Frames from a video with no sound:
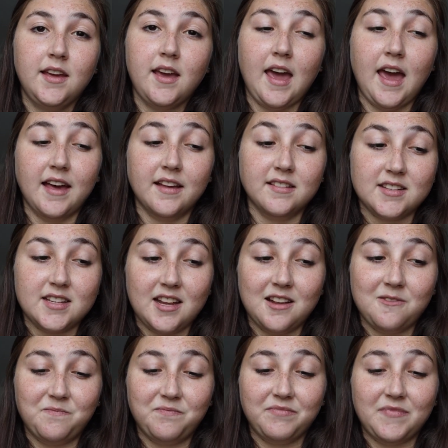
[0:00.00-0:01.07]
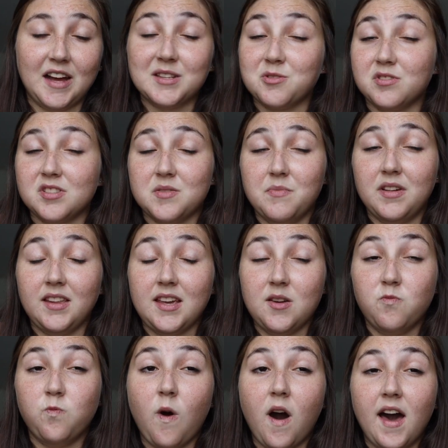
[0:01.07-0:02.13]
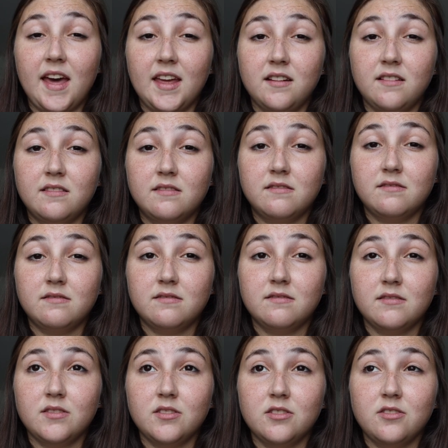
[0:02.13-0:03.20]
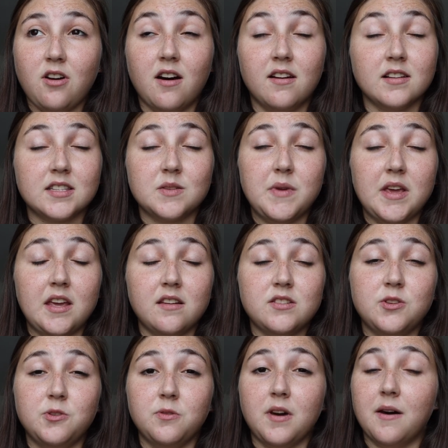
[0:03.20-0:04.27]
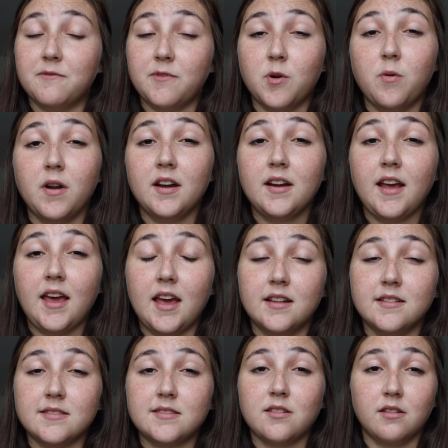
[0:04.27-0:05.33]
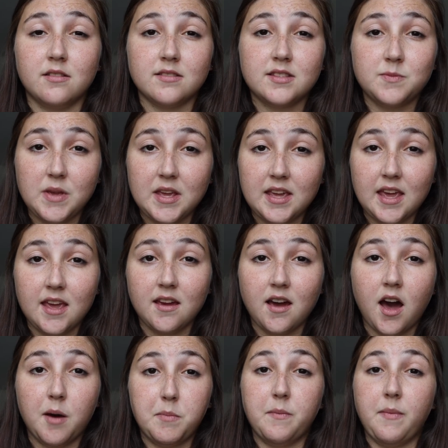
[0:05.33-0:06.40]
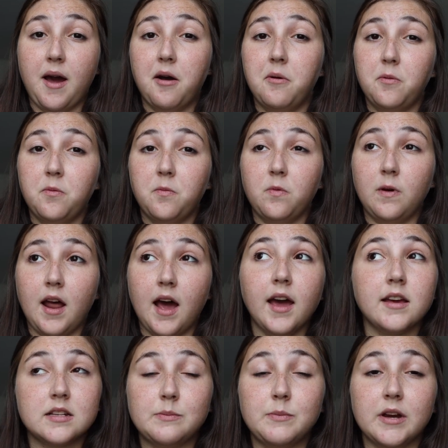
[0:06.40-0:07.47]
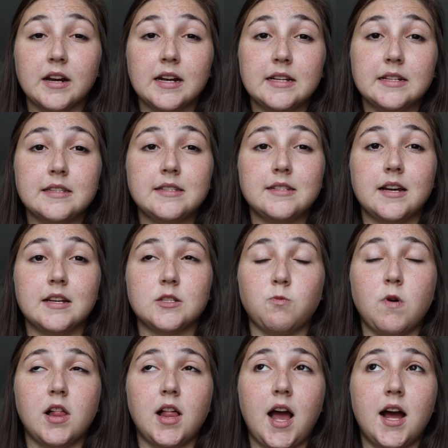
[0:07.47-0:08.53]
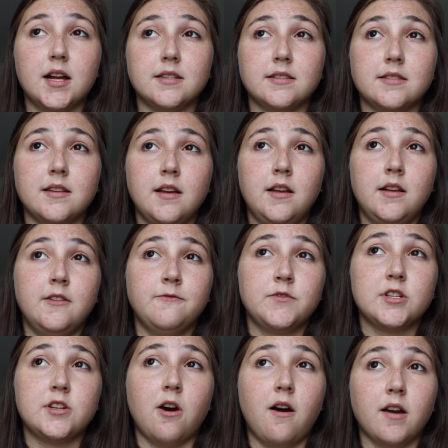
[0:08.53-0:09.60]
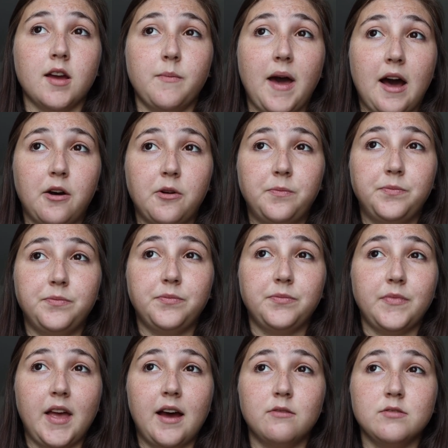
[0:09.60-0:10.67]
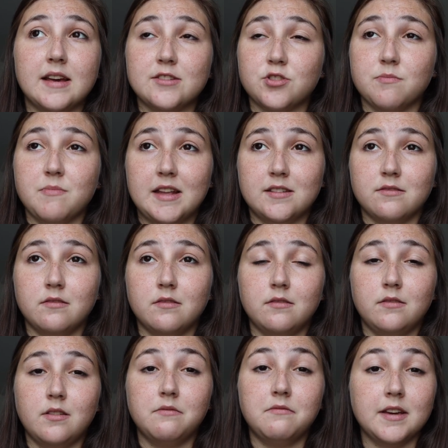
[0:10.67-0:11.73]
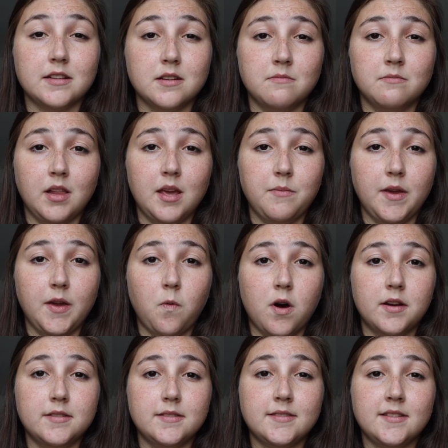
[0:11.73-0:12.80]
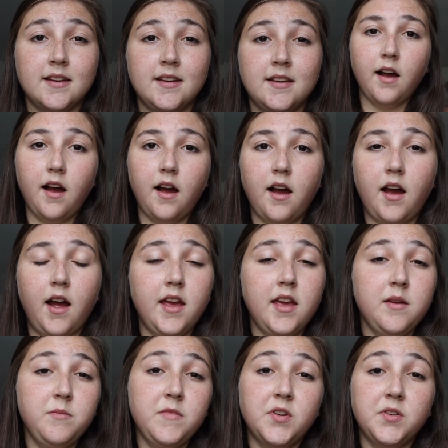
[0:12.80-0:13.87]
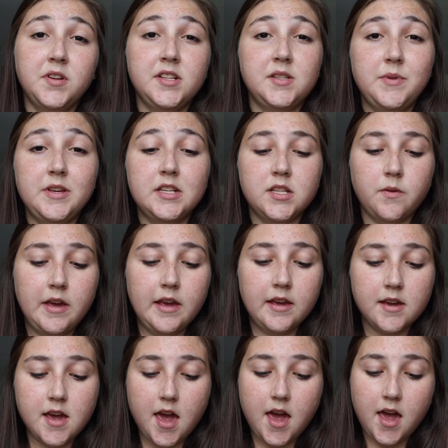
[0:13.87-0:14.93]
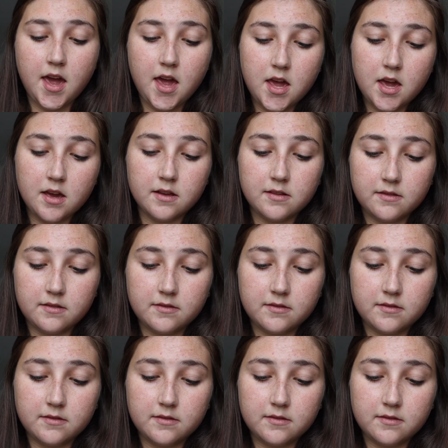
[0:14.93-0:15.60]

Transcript: And that's ultimately what caused me to come forward and start speaking up about what I experienced, as well as to talk about how detrimental the victim blaming was. I'm going to be doing a